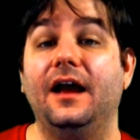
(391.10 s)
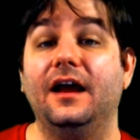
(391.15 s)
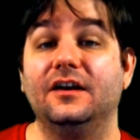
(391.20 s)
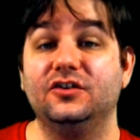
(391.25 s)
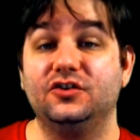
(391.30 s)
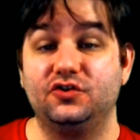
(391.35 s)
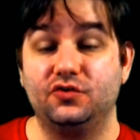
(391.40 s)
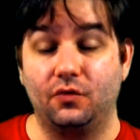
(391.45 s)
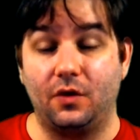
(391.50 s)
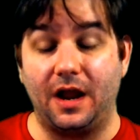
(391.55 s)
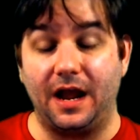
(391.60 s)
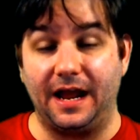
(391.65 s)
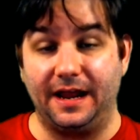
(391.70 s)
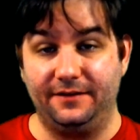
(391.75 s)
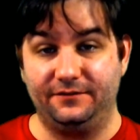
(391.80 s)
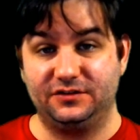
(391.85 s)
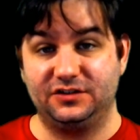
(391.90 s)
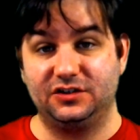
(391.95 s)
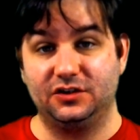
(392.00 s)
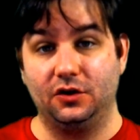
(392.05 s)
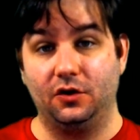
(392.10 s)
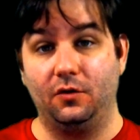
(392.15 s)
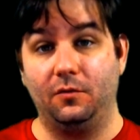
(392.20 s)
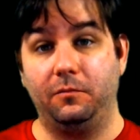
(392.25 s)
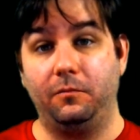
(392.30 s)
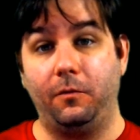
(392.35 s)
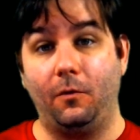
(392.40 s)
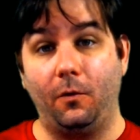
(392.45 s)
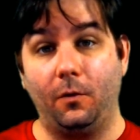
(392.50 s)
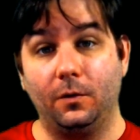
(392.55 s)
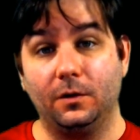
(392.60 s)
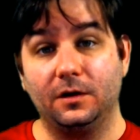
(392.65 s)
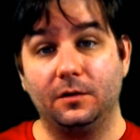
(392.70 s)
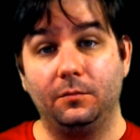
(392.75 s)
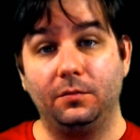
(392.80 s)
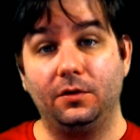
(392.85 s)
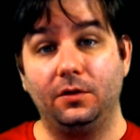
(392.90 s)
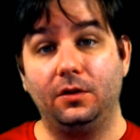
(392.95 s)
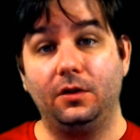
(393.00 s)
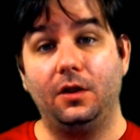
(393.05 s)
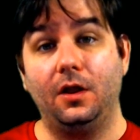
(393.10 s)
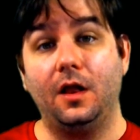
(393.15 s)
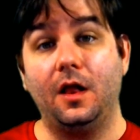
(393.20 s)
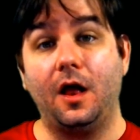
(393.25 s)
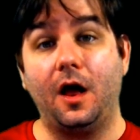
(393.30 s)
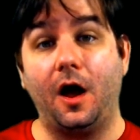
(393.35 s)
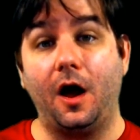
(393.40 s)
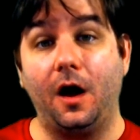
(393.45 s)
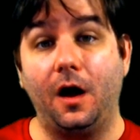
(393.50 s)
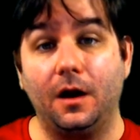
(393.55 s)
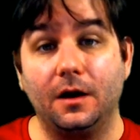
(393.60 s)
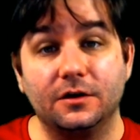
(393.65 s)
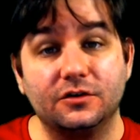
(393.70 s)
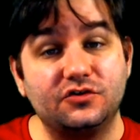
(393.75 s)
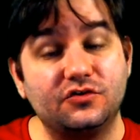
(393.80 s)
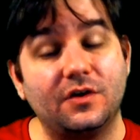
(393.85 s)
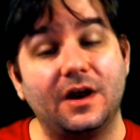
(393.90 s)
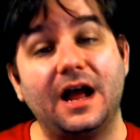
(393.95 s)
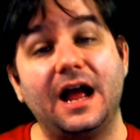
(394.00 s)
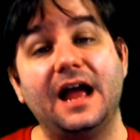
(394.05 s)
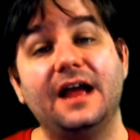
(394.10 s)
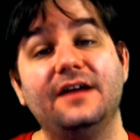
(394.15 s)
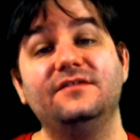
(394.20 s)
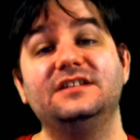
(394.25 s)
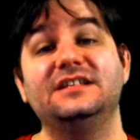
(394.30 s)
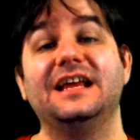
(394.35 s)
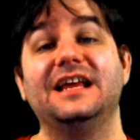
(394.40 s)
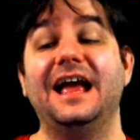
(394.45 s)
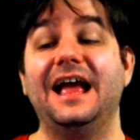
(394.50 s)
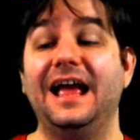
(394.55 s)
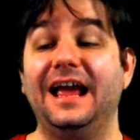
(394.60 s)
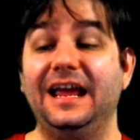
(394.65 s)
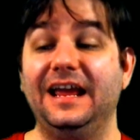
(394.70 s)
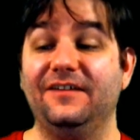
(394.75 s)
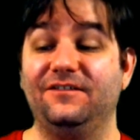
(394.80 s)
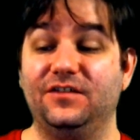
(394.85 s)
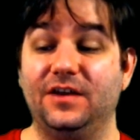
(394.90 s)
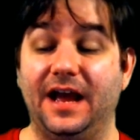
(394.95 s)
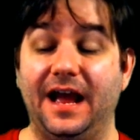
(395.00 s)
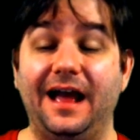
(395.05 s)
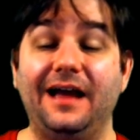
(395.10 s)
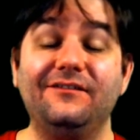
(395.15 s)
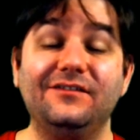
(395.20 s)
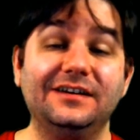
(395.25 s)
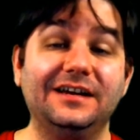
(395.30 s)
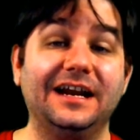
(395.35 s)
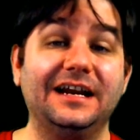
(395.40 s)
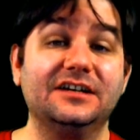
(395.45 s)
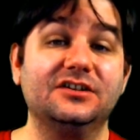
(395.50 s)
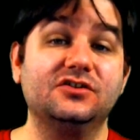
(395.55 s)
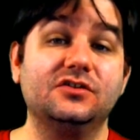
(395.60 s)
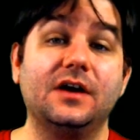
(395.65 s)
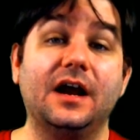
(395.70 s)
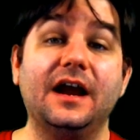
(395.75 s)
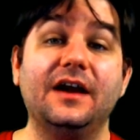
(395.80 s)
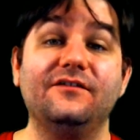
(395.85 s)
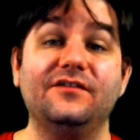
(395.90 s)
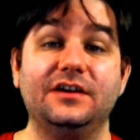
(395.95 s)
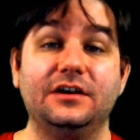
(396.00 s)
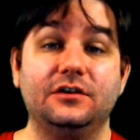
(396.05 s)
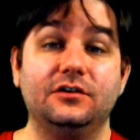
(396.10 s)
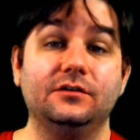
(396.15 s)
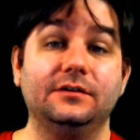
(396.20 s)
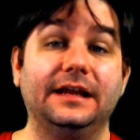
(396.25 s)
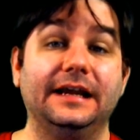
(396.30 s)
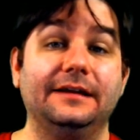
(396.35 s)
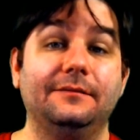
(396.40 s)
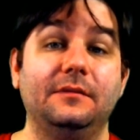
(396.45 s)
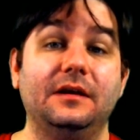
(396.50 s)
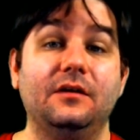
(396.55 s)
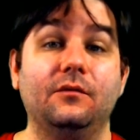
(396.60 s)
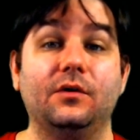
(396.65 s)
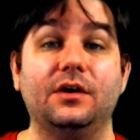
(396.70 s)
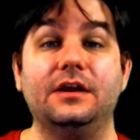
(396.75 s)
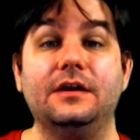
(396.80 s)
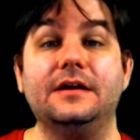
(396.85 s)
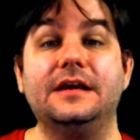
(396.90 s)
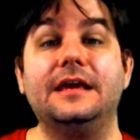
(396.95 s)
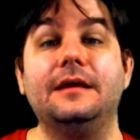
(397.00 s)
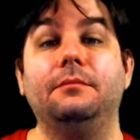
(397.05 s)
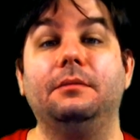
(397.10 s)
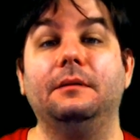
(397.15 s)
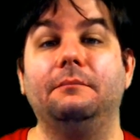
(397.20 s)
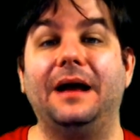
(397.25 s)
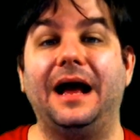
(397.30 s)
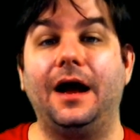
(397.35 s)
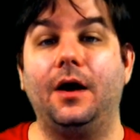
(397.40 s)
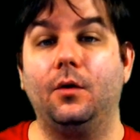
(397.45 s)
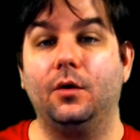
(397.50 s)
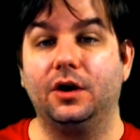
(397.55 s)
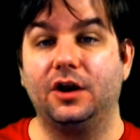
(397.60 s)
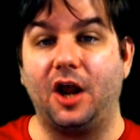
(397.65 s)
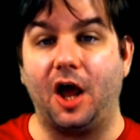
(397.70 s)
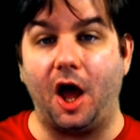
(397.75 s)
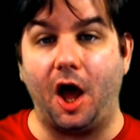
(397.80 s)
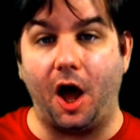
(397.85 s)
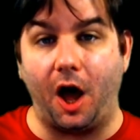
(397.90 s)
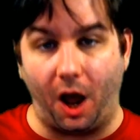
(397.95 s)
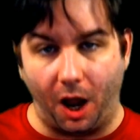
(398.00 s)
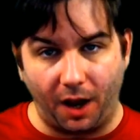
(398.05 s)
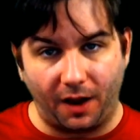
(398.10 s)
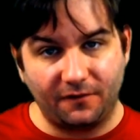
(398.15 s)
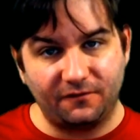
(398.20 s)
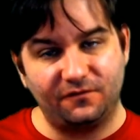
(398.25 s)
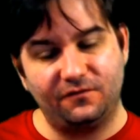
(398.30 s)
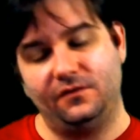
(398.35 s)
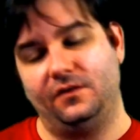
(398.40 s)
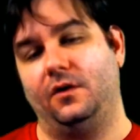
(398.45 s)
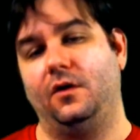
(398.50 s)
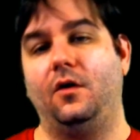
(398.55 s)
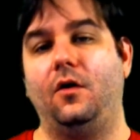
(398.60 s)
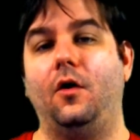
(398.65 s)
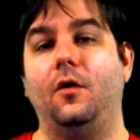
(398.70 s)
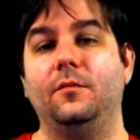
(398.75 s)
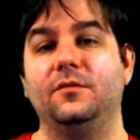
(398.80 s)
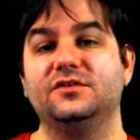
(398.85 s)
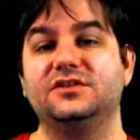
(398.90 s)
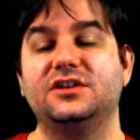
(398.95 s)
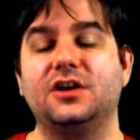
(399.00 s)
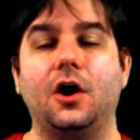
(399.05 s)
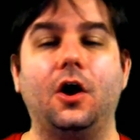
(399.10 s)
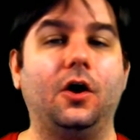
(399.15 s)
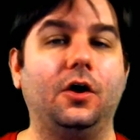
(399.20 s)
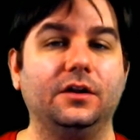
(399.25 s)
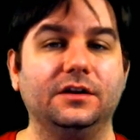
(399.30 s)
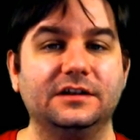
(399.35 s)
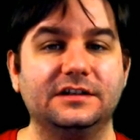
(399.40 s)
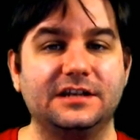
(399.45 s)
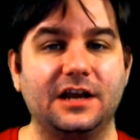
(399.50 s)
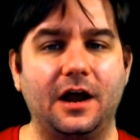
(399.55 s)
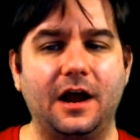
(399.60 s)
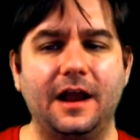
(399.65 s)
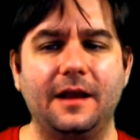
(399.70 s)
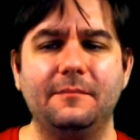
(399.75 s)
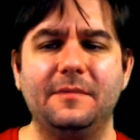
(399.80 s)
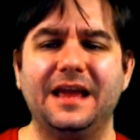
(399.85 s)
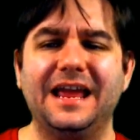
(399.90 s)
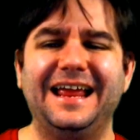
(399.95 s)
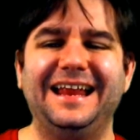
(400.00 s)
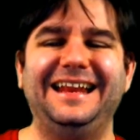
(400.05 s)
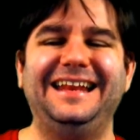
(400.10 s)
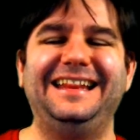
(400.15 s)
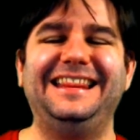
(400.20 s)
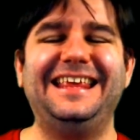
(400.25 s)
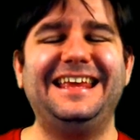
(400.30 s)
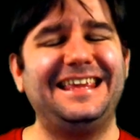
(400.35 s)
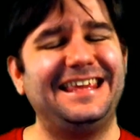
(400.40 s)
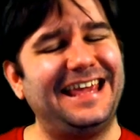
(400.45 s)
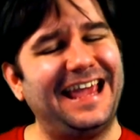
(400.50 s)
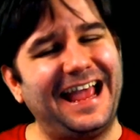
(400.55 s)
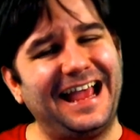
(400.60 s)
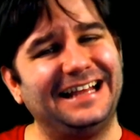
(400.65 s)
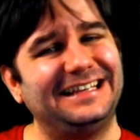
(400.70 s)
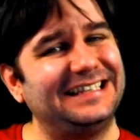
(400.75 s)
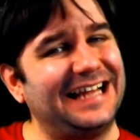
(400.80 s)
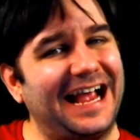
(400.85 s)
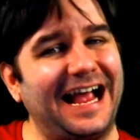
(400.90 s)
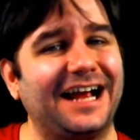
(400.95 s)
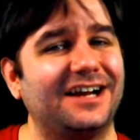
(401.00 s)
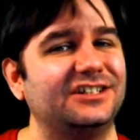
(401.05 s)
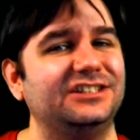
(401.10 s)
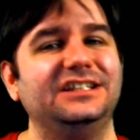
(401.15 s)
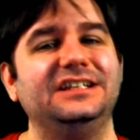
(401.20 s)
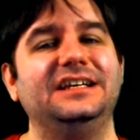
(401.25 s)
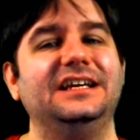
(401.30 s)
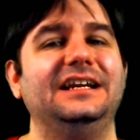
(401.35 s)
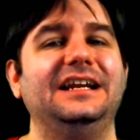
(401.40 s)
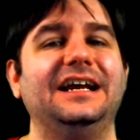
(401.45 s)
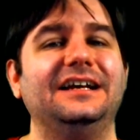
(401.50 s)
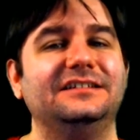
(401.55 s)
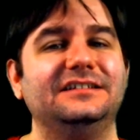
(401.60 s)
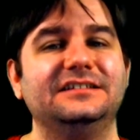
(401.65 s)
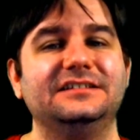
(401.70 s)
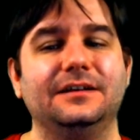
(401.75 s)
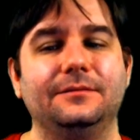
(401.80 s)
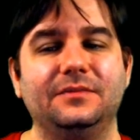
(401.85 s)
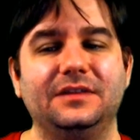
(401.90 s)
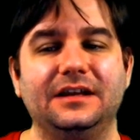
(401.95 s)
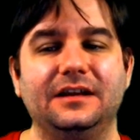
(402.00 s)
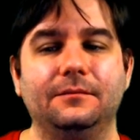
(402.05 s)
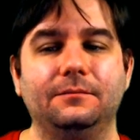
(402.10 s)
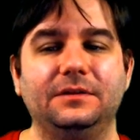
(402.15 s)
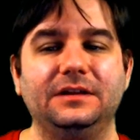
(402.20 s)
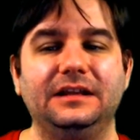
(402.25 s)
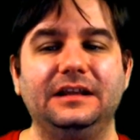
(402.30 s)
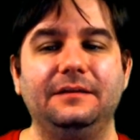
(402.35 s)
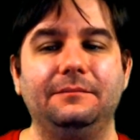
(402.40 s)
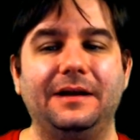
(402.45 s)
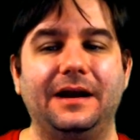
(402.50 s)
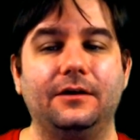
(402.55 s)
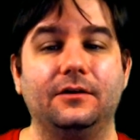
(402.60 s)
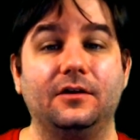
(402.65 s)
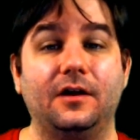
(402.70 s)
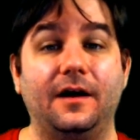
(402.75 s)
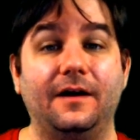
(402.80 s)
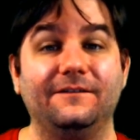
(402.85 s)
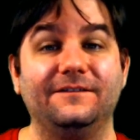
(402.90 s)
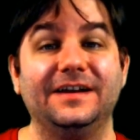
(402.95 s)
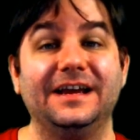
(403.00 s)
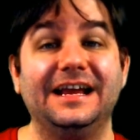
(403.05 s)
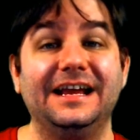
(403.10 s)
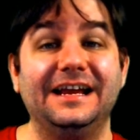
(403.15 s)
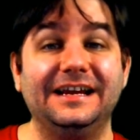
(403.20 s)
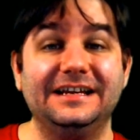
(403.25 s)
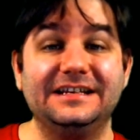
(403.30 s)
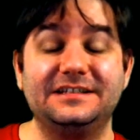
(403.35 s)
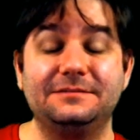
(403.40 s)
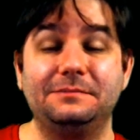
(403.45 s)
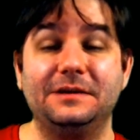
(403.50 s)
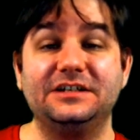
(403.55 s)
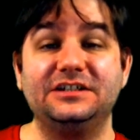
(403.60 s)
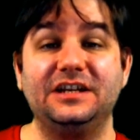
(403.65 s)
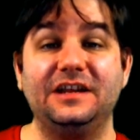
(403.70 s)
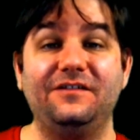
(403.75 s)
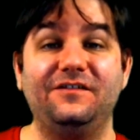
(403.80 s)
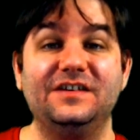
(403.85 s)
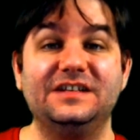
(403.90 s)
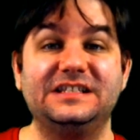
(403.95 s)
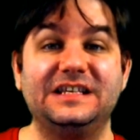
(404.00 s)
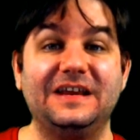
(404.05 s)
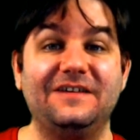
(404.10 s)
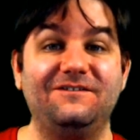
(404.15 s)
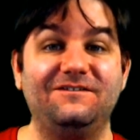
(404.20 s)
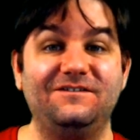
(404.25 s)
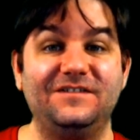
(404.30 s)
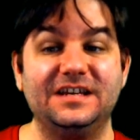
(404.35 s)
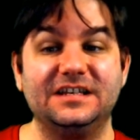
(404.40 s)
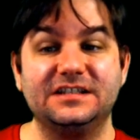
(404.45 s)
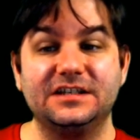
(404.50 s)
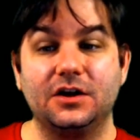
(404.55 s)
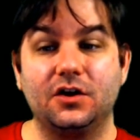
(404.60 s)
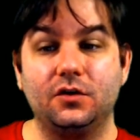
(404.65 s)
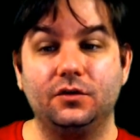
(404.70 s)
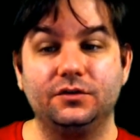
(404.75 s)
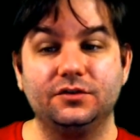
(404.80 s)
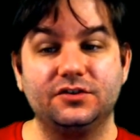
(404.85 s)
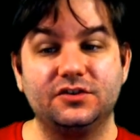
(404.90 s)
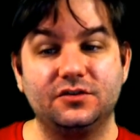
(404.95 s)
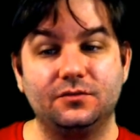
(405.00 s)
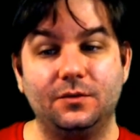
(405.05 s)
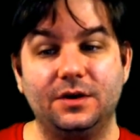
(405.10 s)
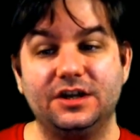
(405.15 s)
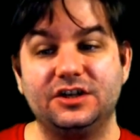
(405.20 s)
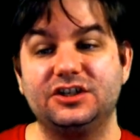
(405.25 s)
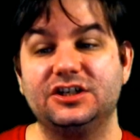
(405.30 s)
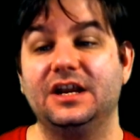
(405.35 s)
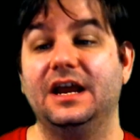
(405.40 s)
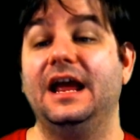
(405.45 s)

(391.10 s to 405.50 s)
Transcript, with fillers: drives. So portable hard drives. If you have a NAS drive and you do like me where you keep it powered off almost all the time, they can't actually connect to something completely powered off, especially if it's a physical switch.